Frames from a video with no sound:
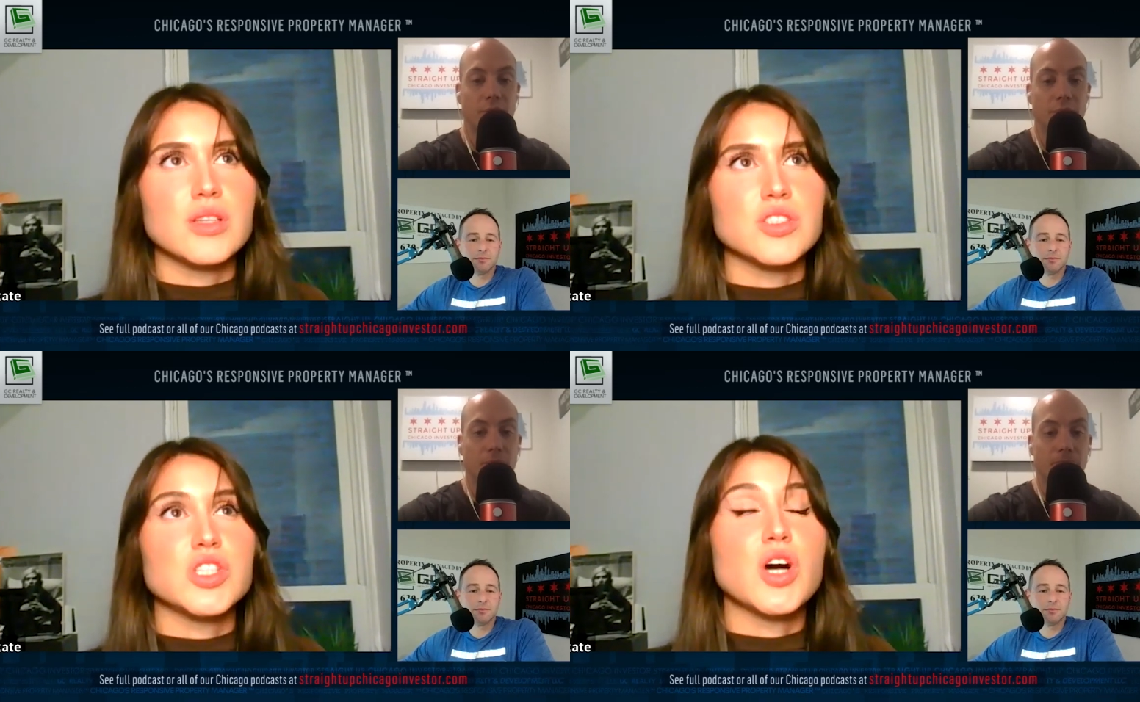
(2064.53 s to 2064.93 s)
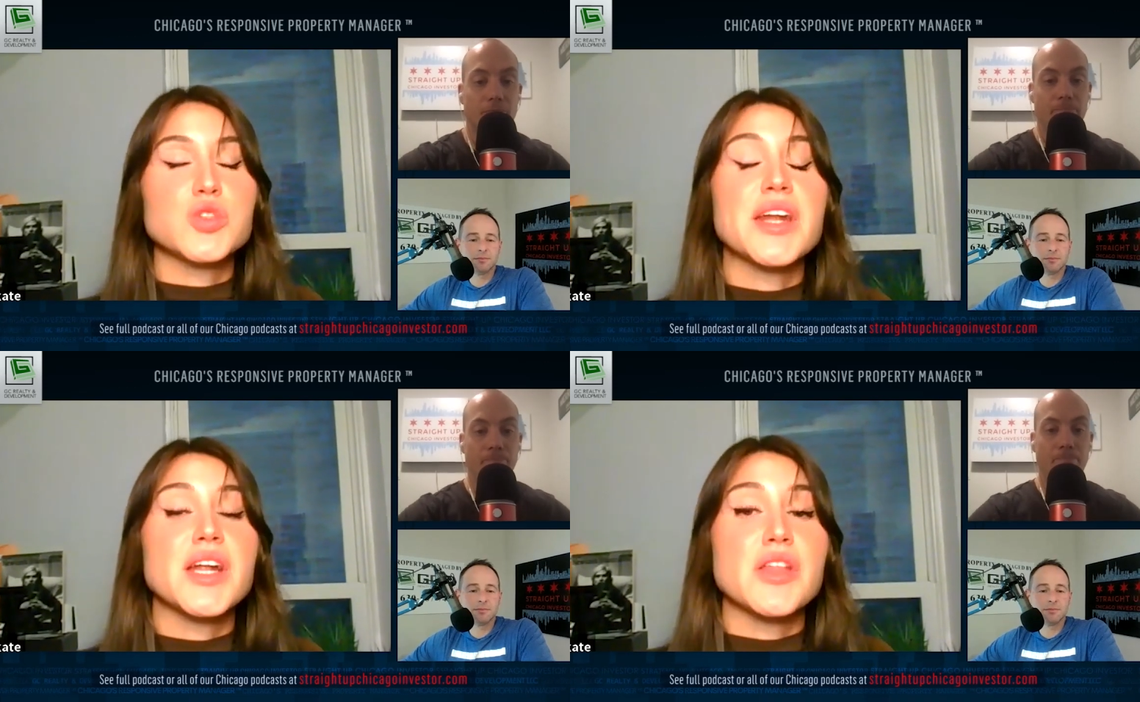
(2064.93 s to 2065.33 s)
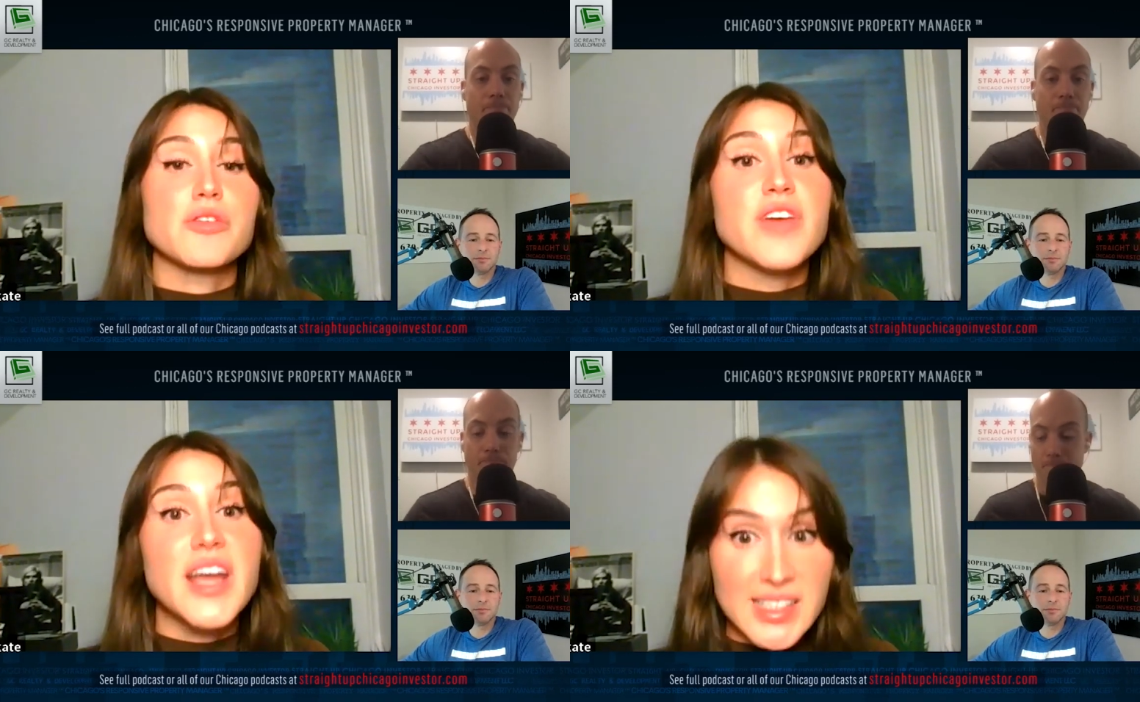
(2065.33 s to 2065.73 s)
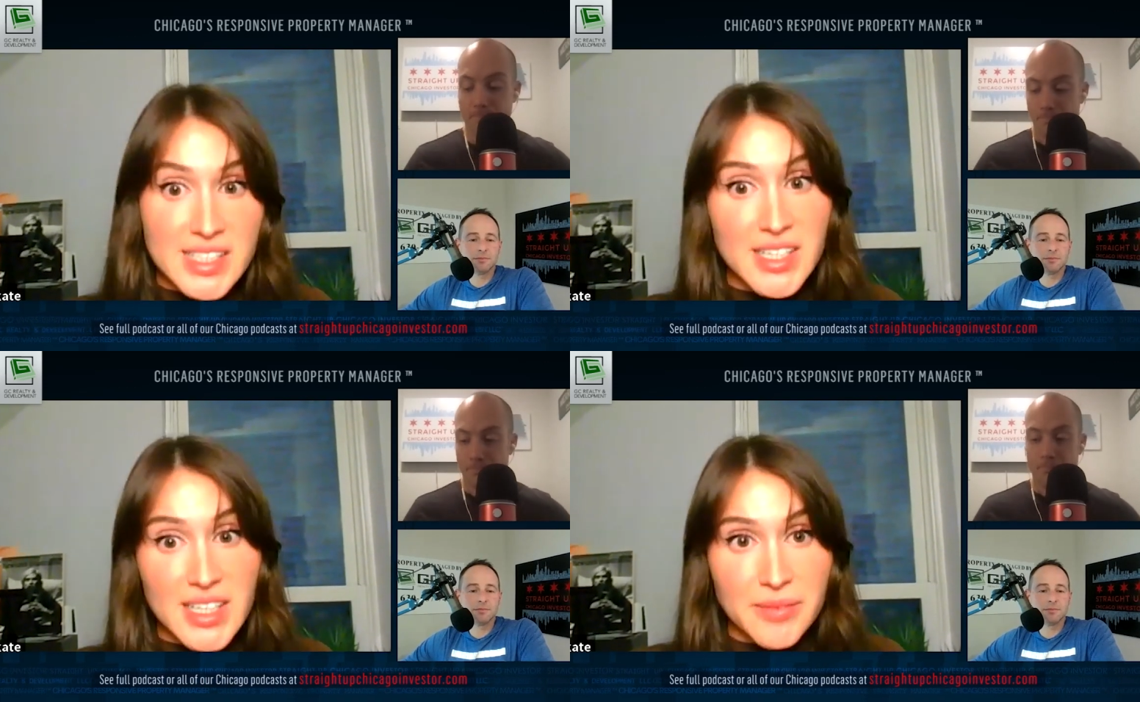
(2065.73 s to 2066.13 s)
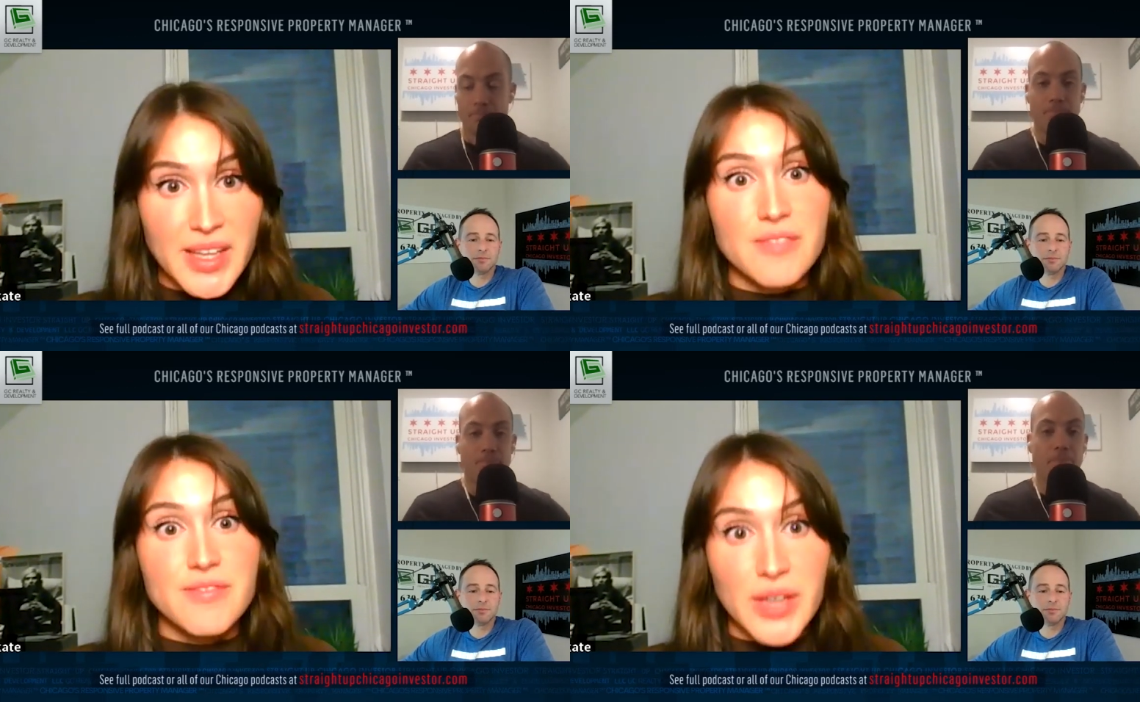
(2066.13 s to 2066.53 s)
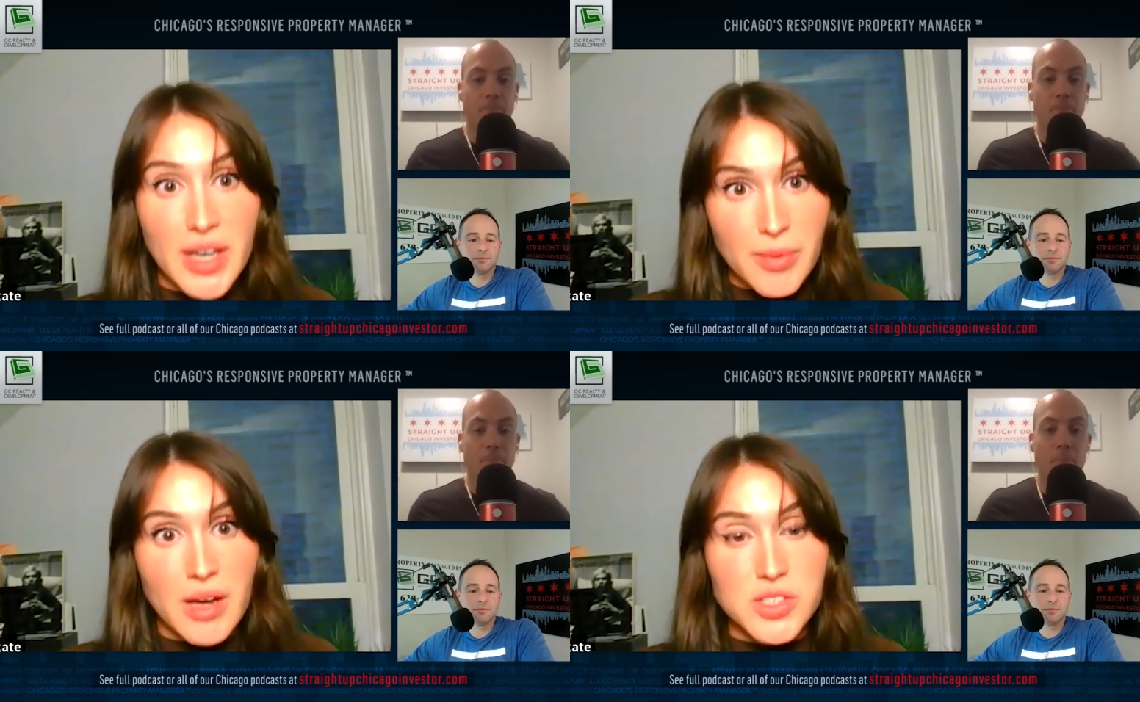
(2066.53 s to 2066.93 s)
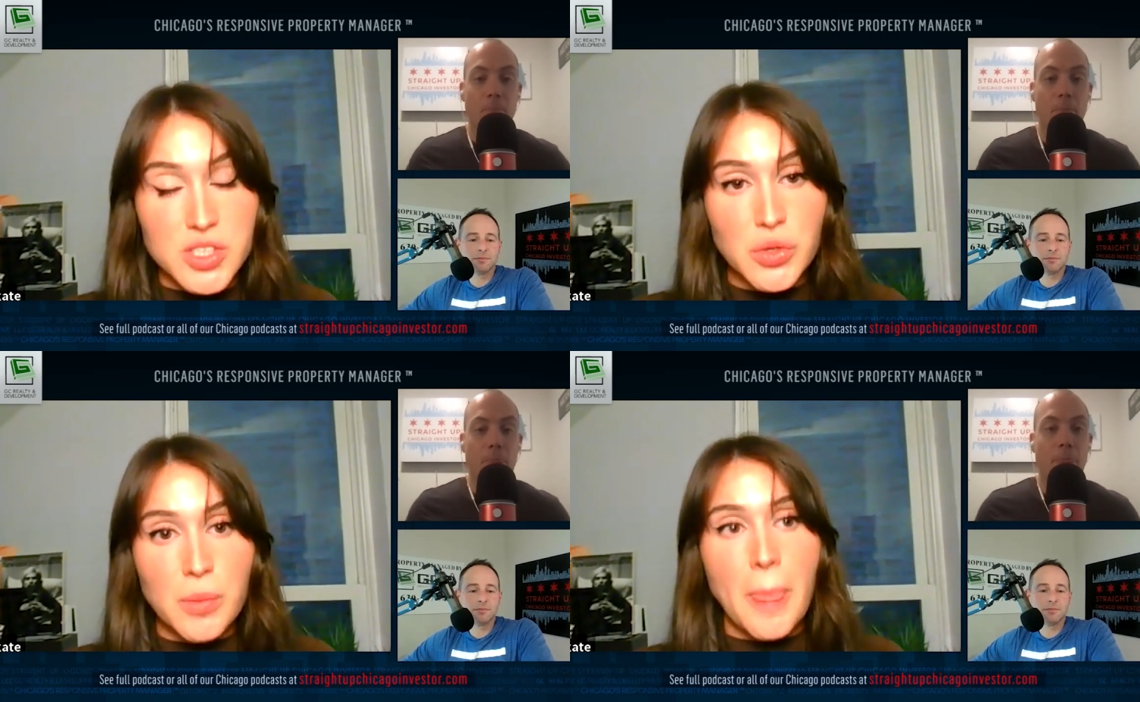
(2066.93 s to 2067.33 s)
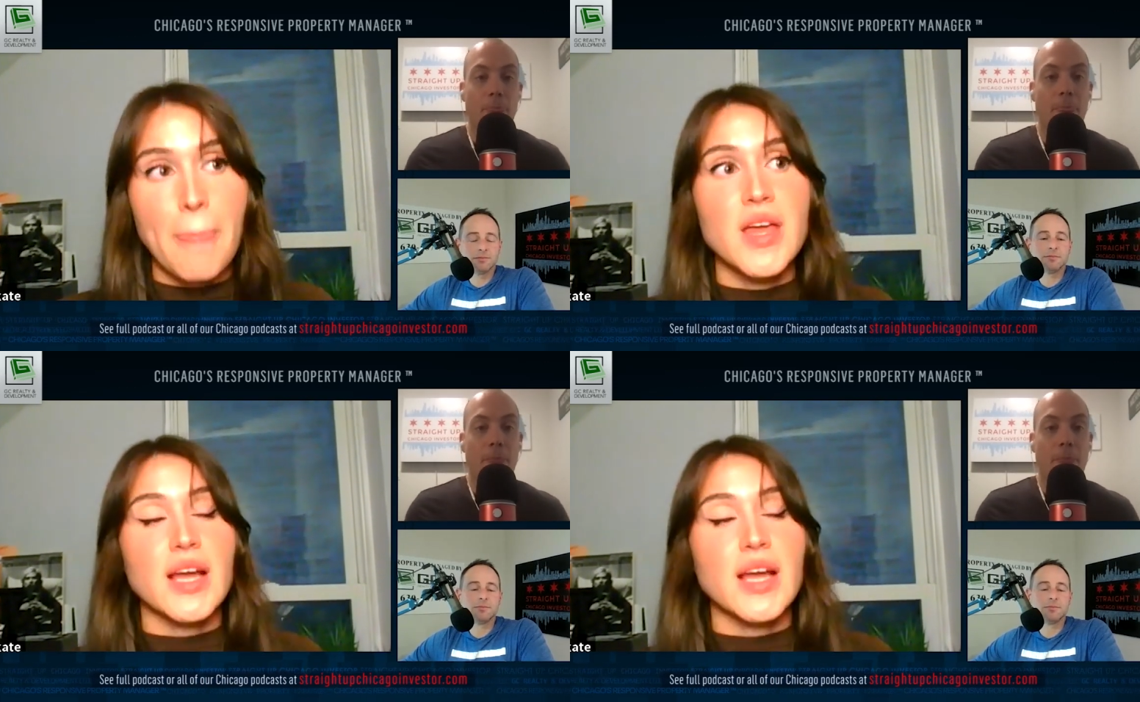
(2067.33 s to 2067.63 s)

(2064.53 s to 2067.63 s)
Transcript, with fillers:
Speaker 1: she also had another fake identity that I found out about too.